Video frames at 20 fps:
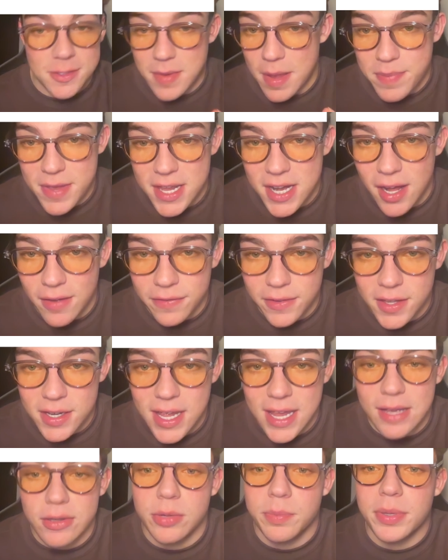my P&L for the day.
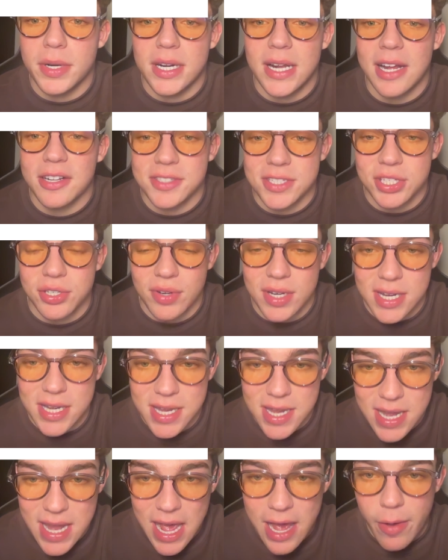I'll put it on
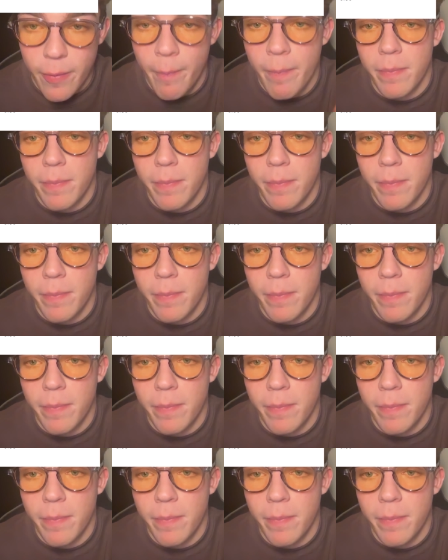screen now.